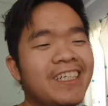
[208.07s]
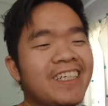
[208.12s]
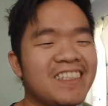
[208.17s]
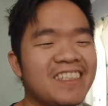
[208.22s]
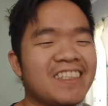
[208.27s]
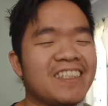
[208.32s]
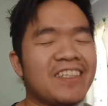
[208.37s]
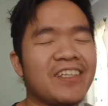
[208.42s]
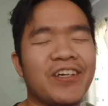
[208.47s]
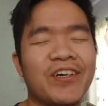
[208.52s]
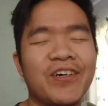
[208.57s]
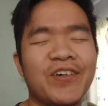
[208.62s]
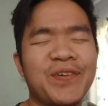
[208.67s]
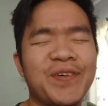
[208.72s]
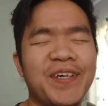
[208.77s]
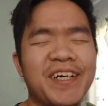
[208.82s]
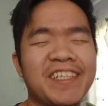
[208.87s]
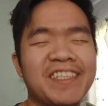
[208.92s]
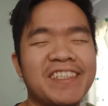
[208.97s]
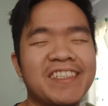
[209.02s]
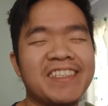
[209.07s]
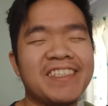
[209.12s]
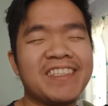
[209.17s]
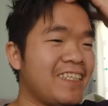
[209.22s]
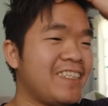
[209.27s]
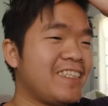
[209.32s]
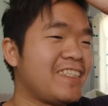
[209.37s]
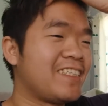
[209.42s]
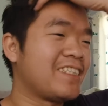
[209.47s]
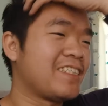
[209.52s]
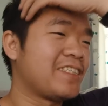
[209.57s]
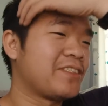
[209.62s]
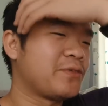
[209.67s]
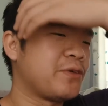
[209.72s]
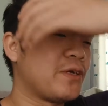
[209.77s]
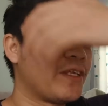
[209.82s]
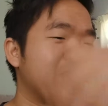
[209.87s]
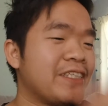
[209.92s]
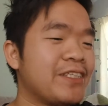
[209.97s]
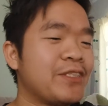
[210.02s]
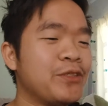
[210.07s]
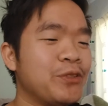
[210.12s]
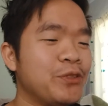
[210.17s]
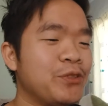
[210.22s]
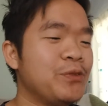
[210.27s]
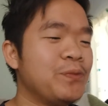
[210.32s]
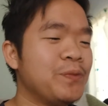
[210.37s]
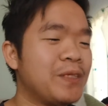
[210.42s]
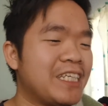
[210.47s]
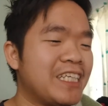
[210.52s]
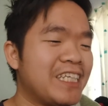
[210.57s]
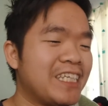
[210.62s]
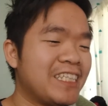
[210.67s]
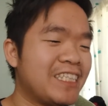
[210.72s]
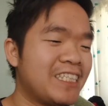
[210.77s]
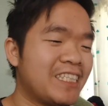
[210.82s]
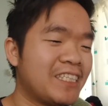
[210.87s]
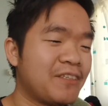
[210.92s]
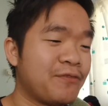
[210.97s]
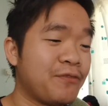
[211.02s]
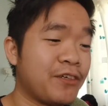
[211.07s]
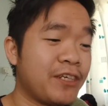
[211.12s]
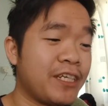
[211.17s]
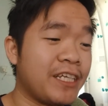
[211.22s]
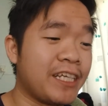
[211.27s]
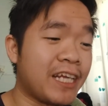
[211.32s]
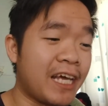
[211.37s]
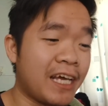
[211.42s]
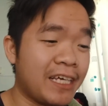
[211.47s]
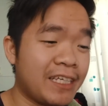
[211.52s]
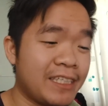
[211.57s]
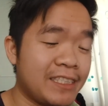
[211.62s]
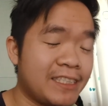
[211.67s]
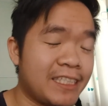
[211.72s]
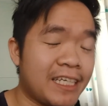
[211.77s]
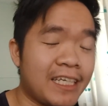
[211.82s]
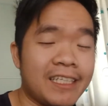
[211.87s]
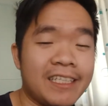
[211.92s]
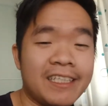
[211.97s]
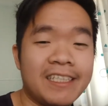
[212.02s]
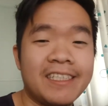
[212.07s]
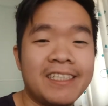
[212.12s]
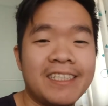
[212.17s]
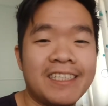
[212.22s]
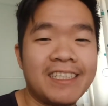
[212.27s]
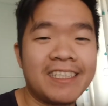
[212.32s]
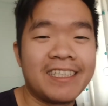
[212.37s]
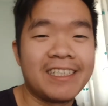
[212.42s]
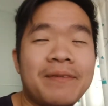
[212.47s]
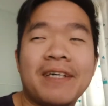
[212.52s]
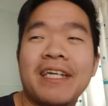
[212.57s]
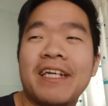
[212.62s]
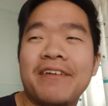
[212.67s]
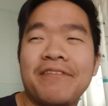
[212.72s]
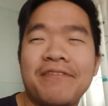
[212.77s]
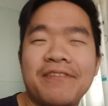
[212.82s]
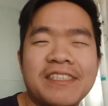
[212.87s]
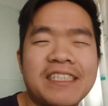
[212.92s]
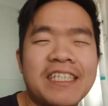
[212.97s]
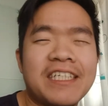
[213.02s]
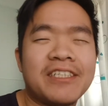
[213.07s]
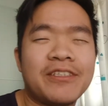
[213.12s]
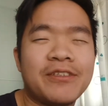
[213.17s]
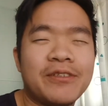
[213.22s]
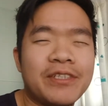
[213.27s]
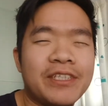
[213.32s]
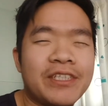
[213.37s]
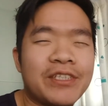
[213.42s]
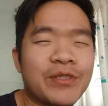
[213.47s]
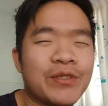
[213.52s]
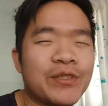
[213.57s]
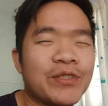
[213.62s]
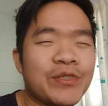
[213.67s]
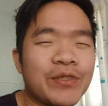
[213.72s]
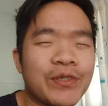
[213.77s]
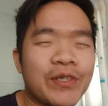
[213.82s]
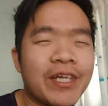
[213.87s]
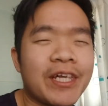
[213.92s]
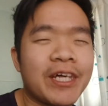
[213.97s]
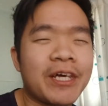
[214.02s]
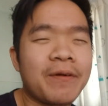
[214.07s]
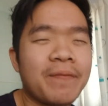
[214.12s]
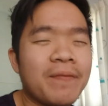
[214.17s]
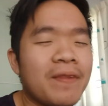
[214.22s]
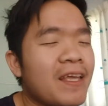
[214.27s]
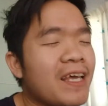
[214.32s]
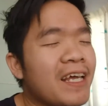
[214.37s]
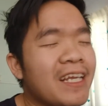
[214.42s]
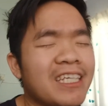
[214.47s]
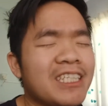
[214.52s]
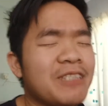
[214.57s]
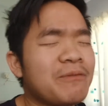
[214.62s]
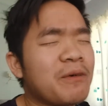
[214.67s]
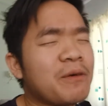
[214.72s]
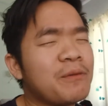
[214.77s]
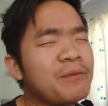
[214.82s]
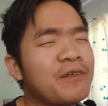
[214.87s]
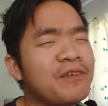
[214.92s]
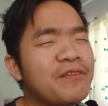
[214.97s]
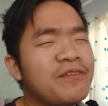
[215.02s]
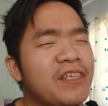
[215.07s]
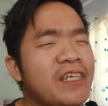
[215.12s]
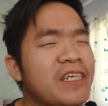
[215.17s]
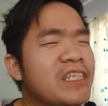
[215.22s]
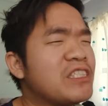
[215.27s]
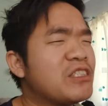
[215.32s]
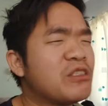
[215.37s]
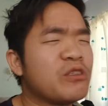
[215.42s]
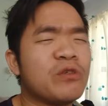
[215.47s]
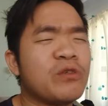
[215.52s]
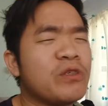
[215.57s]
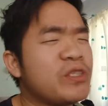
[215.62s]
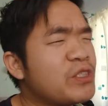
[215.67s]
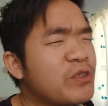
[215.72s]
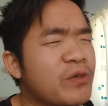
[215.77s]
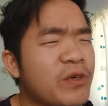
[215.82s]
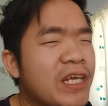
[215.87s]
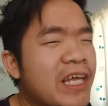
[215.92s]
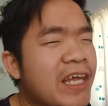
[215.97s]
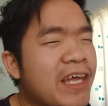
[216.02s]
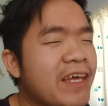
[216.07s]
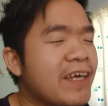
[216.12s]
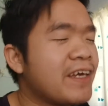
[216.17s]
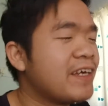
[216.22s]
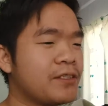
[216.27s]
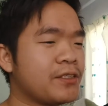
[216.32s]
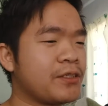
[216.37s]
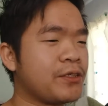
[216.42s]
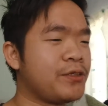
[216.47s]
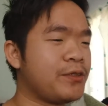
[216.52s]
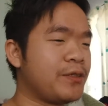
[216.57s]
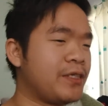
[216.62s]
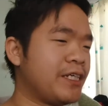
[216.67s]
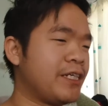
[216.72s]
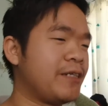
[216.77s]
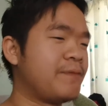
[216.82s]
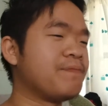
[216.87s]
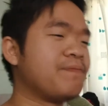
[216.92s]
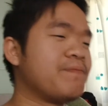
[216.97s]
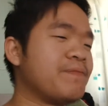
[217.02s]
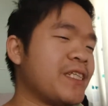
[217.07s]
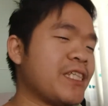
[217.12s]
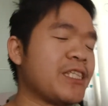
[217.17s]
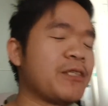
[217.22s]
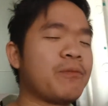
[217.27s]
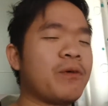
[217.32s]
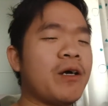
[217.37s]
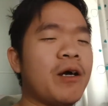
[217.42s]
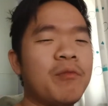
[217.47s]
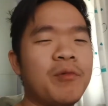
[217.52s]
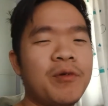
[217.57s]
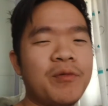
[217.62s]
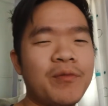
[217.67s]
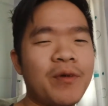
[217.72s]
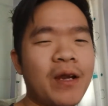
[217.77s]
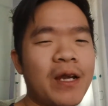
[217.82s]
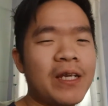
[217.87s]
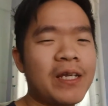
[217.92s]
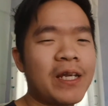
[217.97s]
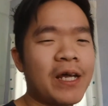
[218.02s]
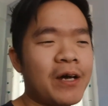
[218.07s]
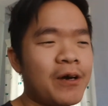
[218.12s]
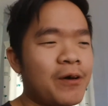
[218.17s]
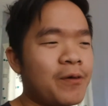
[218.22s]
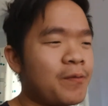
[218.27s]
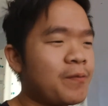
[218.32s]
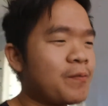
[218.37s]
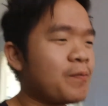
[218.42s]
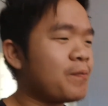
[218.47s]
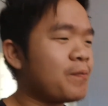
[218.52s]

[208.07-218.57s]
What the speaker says: It's a long one. It's 22 minutes, 49 seconds. But then first entry, so it's okay. And it's my birthday, so it's okay. So there's a problem right now.